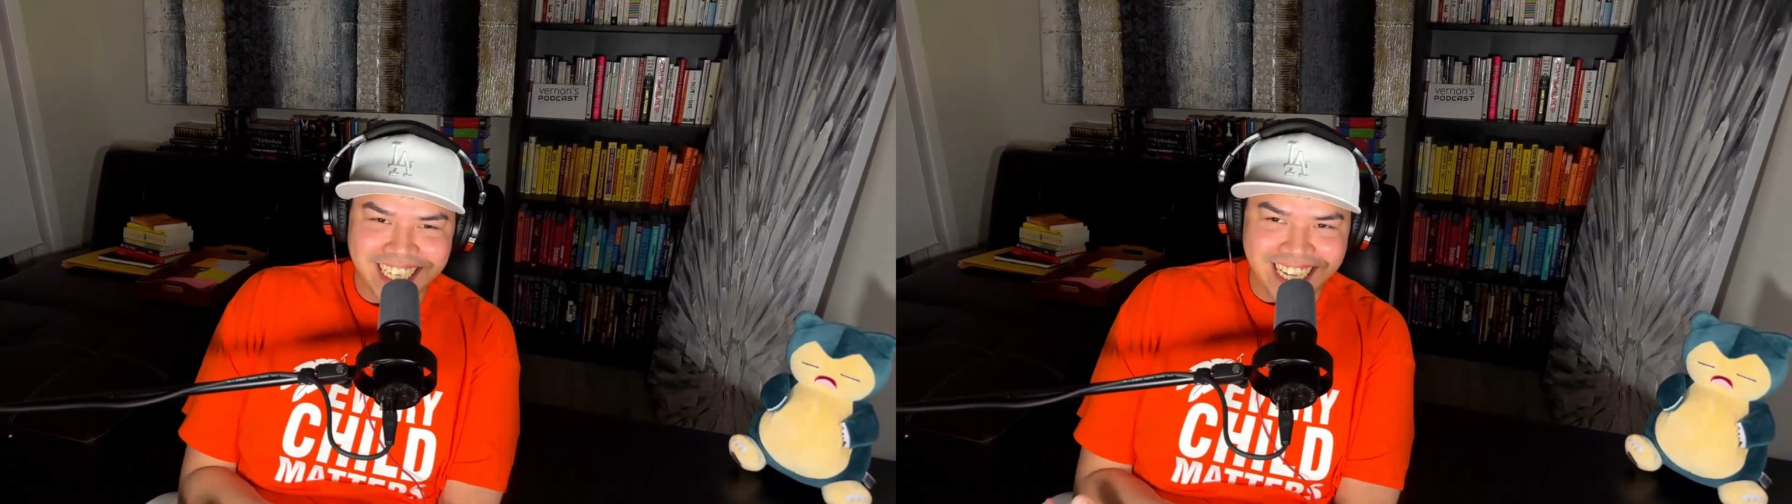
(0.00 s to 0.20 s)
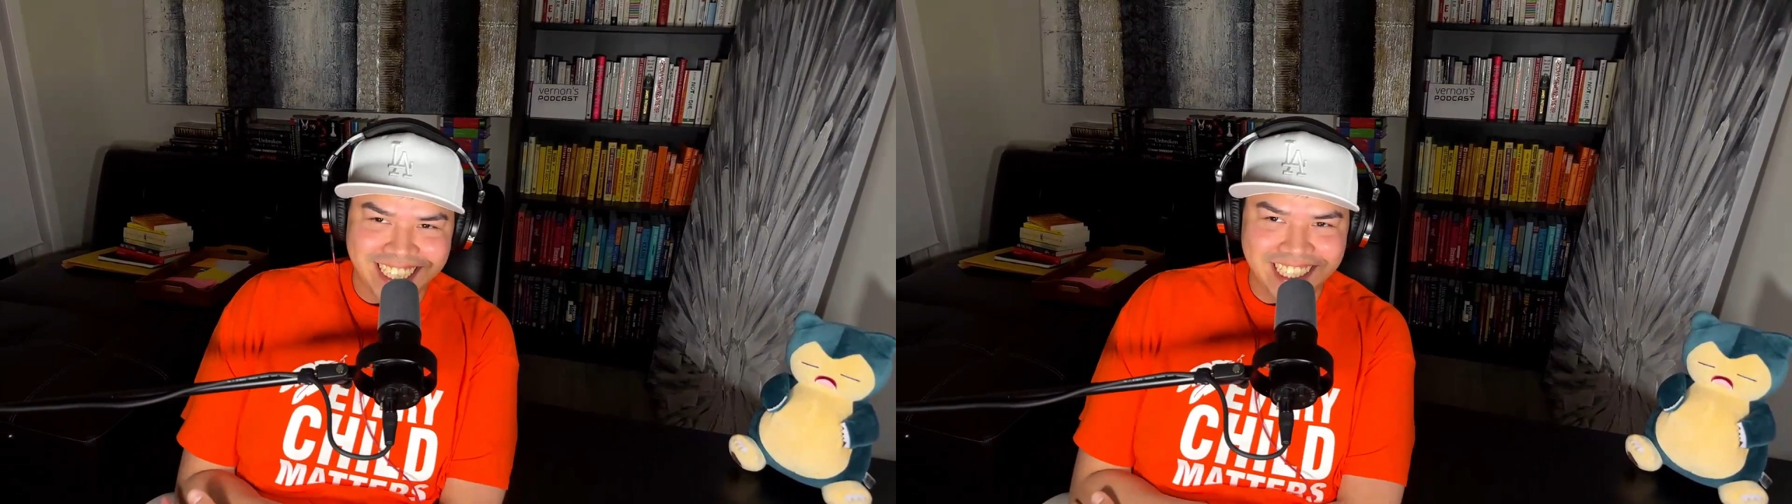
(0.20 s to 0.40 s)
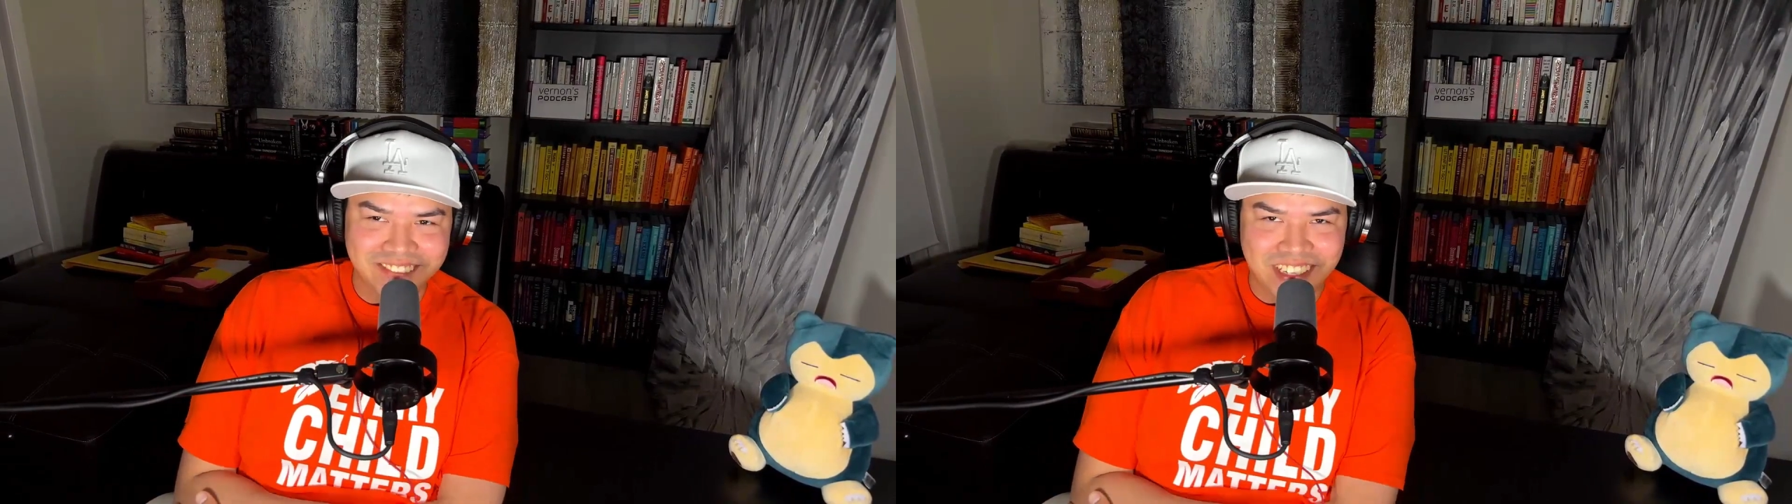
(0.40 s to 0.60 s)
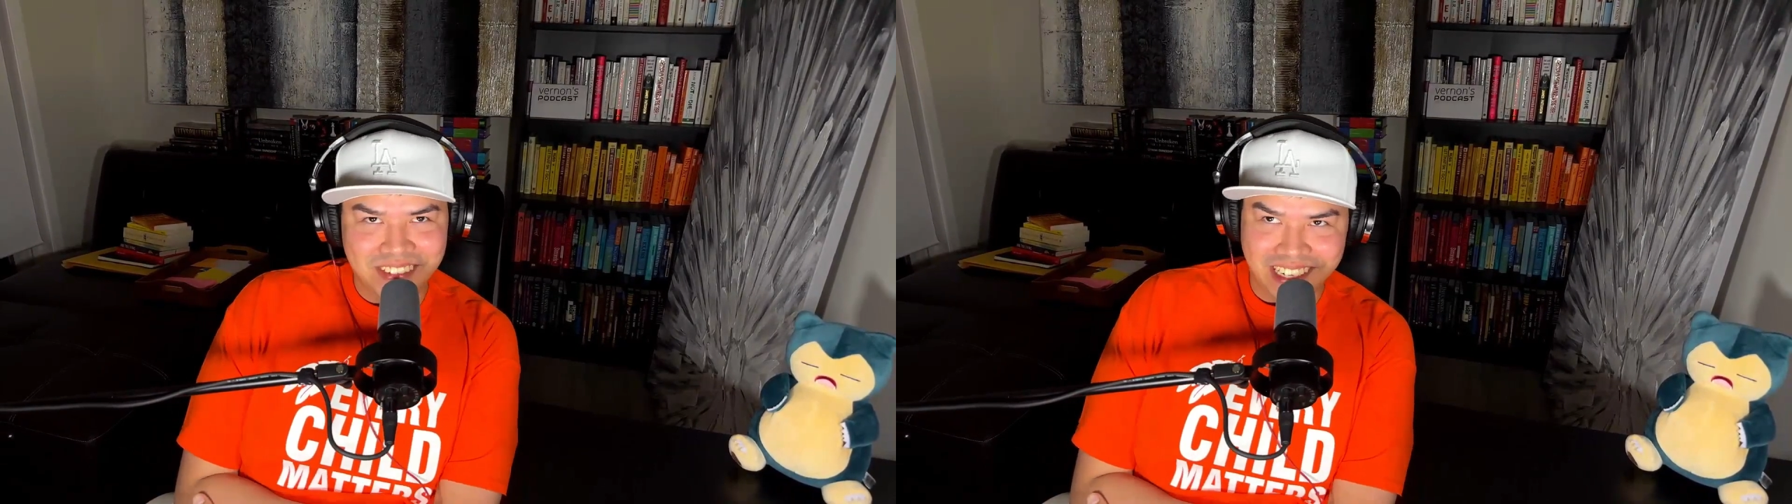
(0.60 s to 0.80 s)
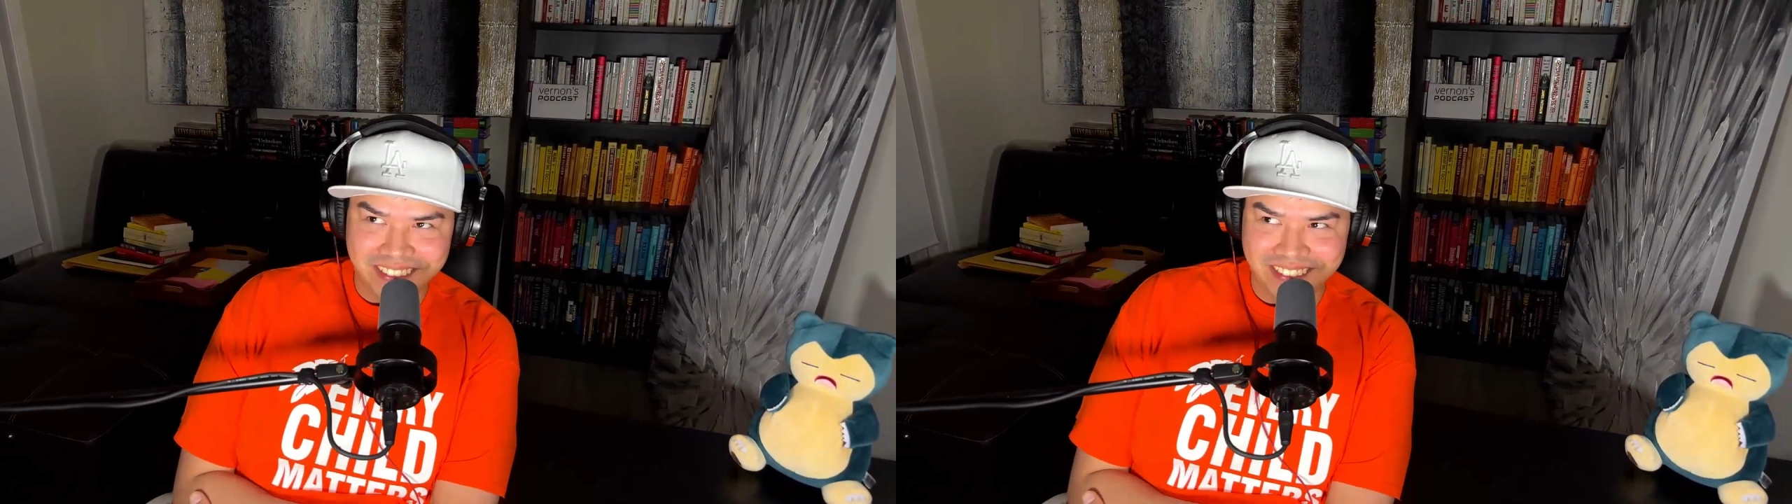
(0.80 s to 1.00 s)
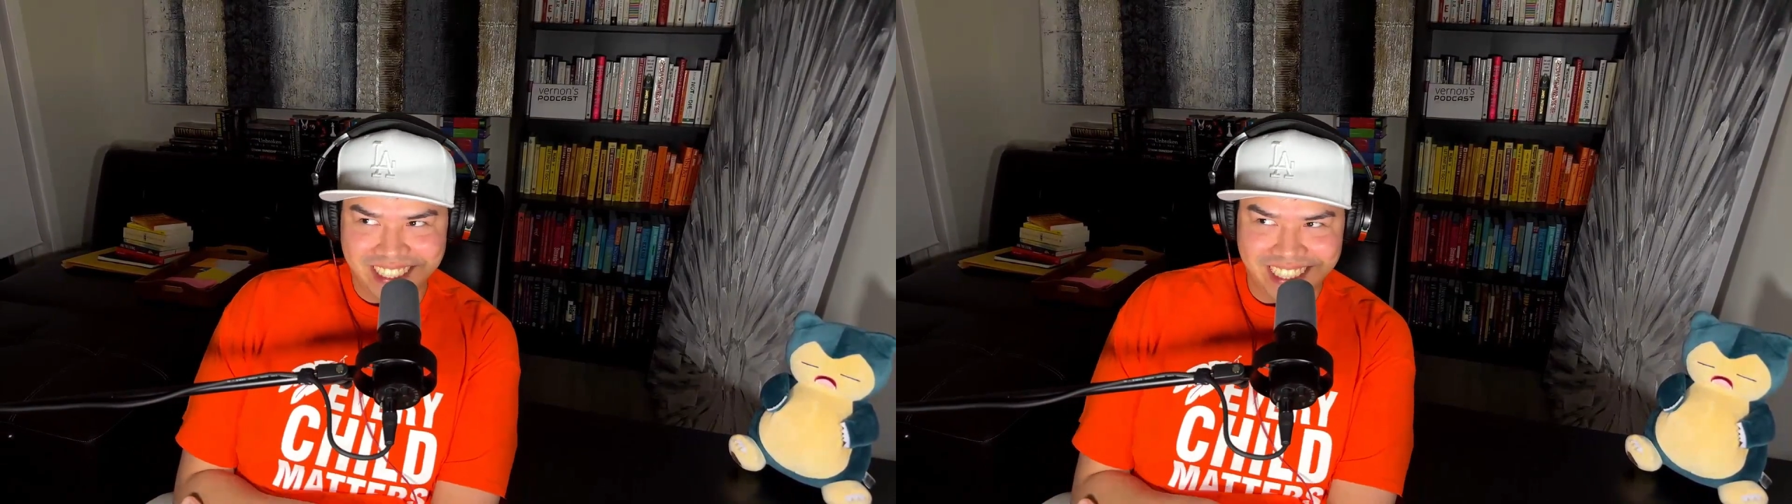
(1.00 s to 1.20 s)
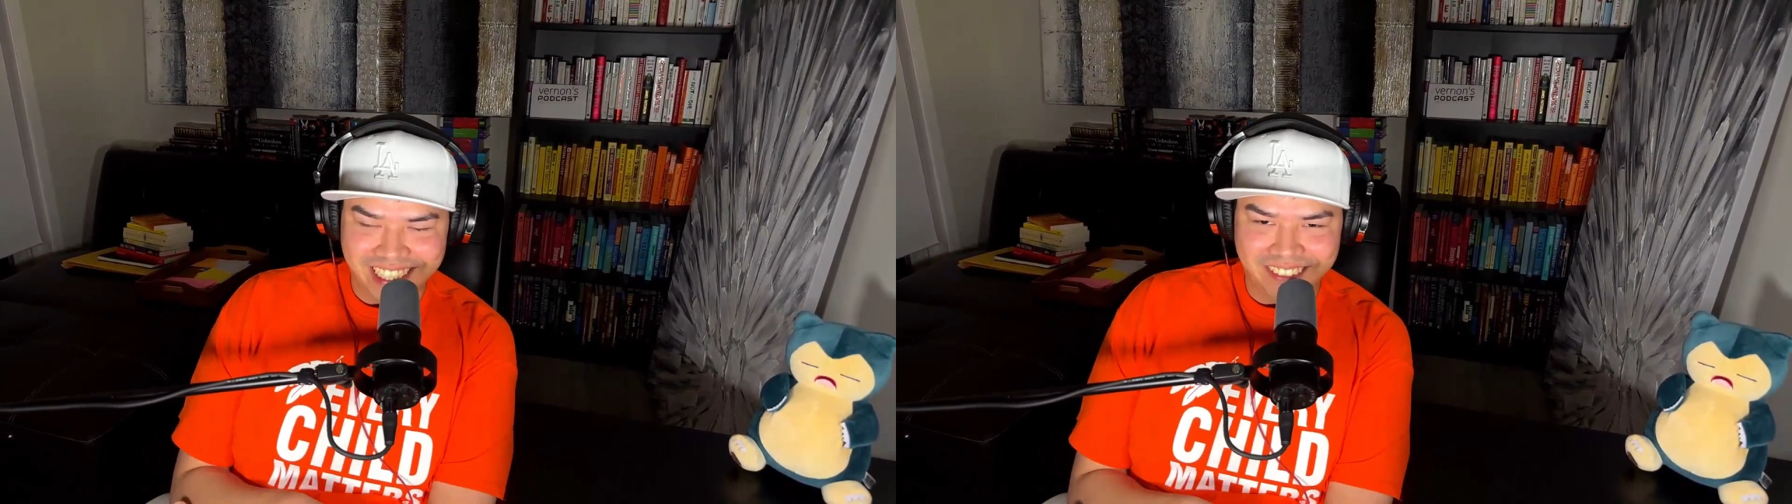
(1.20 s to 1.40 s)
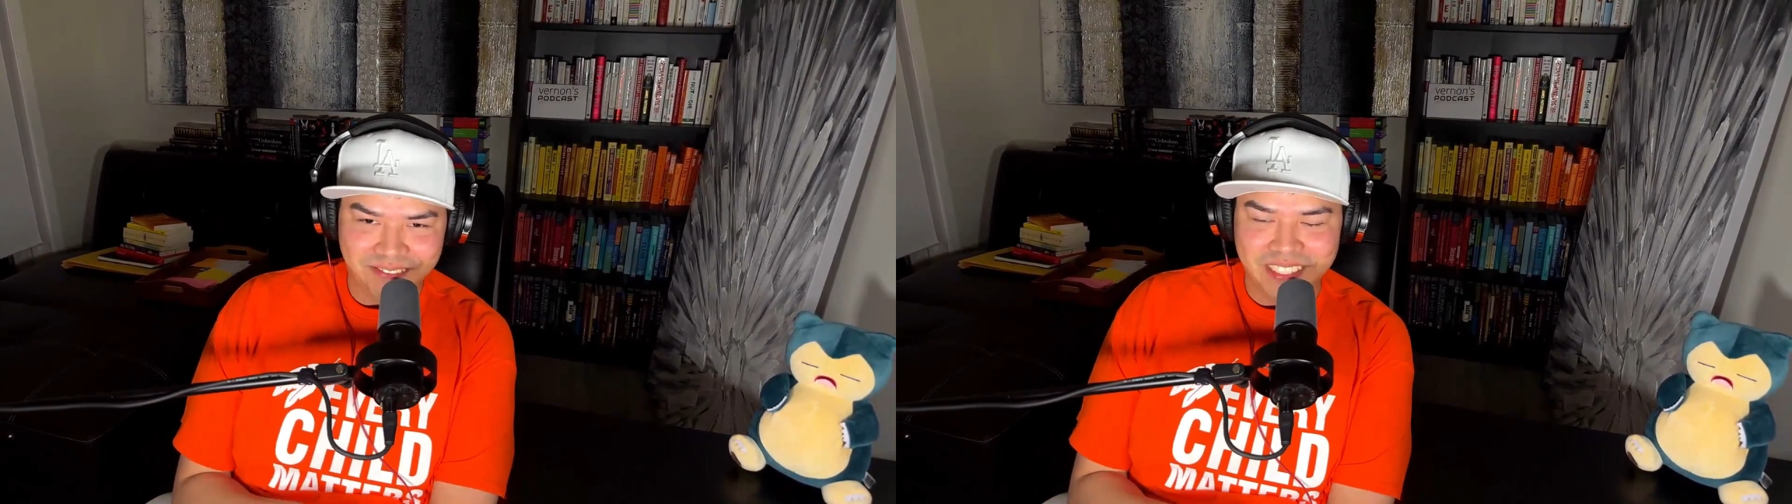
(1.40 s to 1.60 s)
I think maybe I was
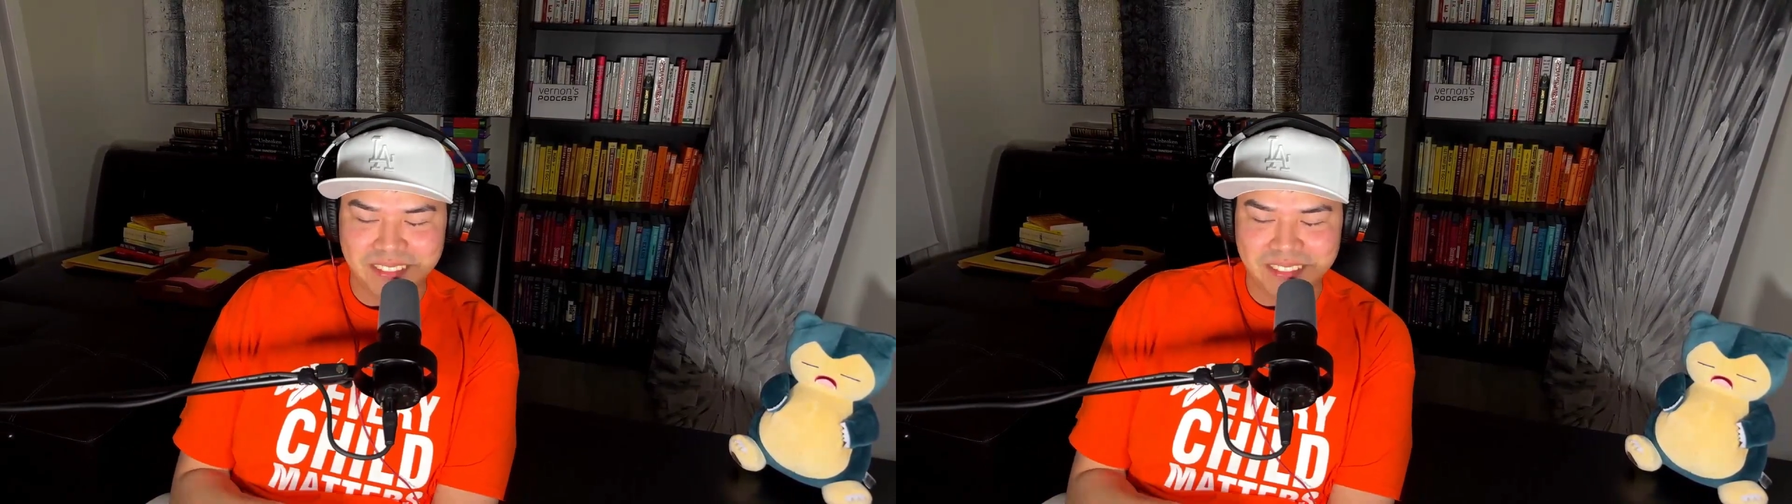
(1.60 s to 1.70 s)
just